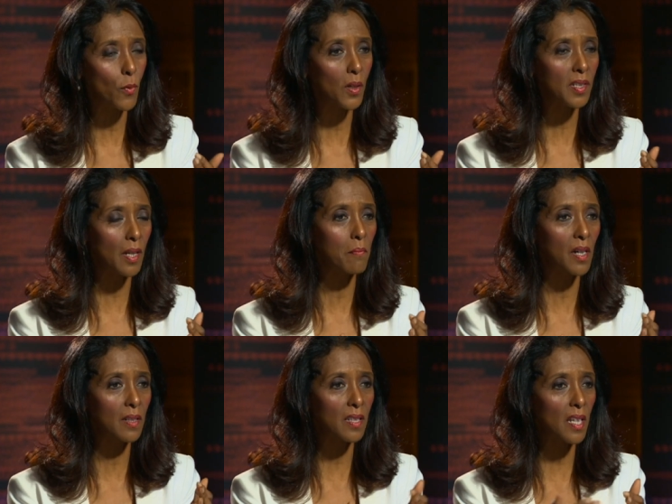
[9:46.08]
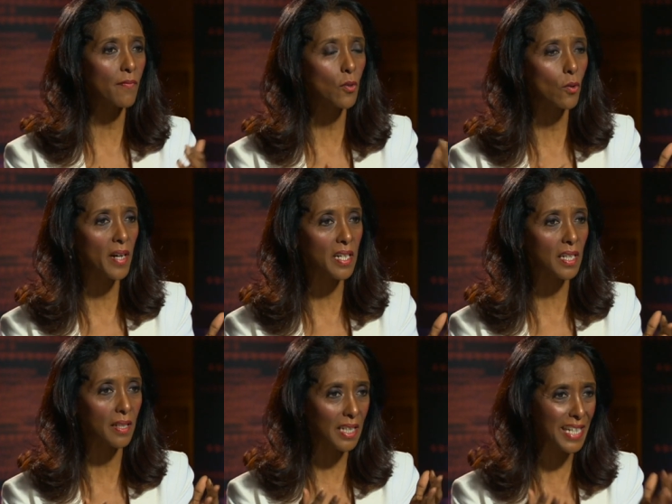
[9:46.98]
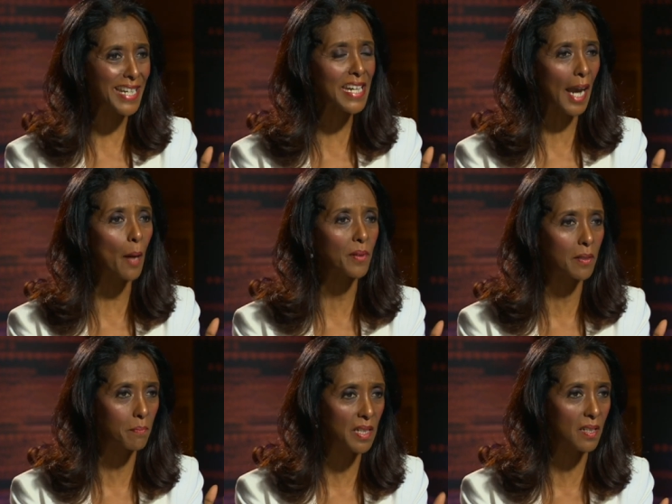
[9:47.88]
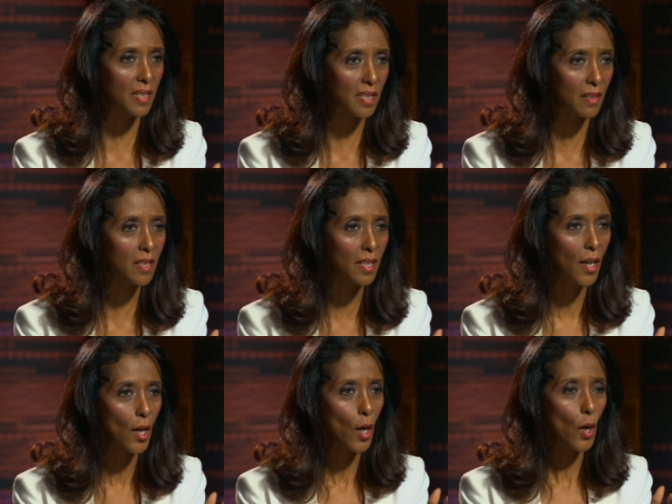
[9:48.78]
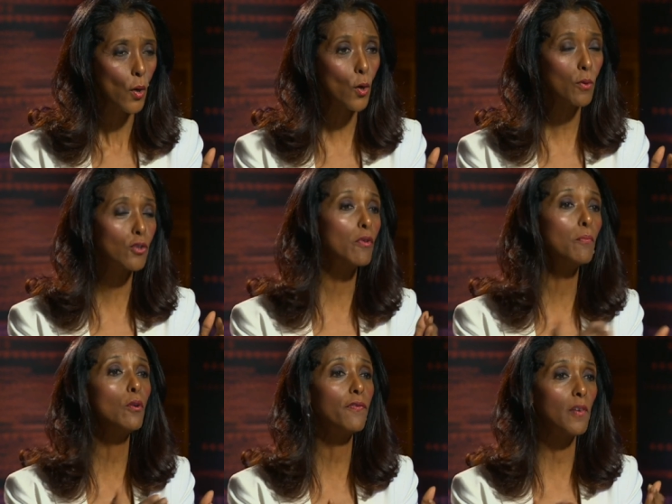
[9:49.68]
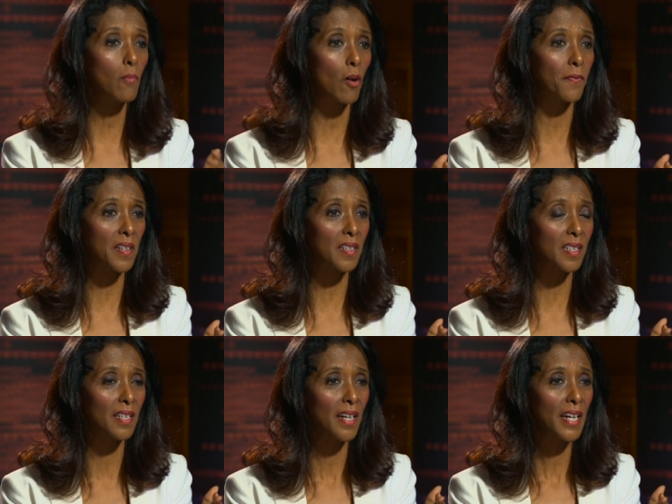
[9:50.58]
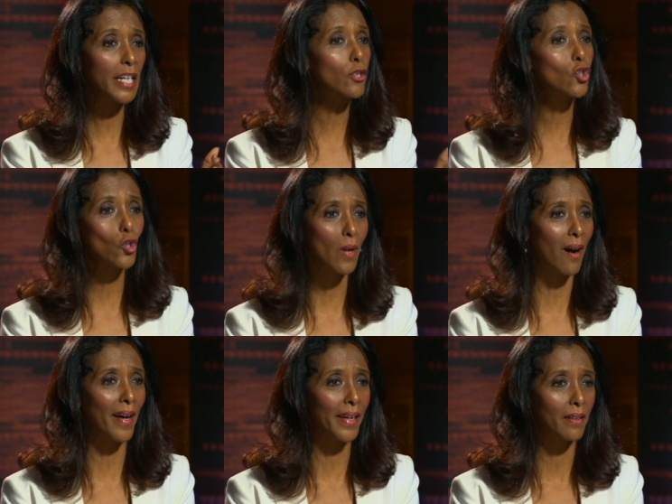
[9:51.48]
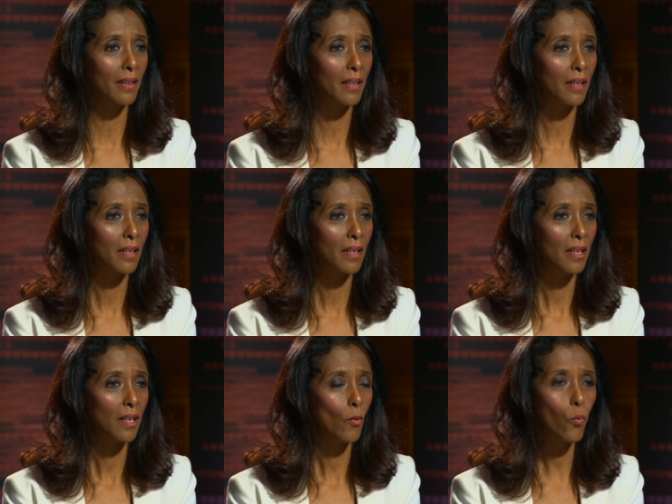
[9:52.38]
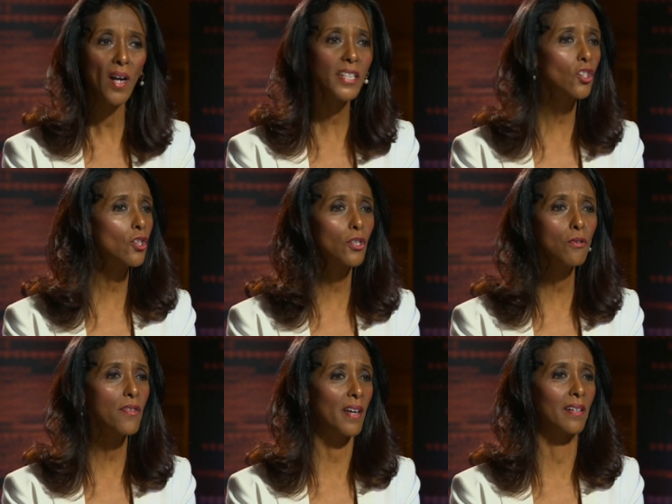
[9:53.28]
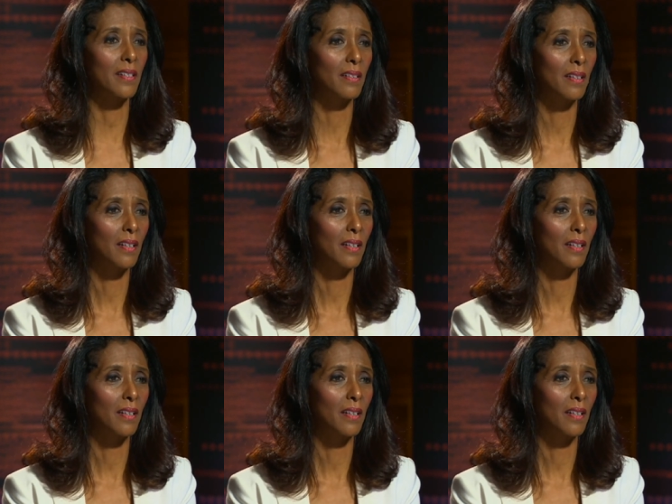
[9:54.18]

was among seven or eight key cabinet ministers who was removed from office in July. Why did you do that?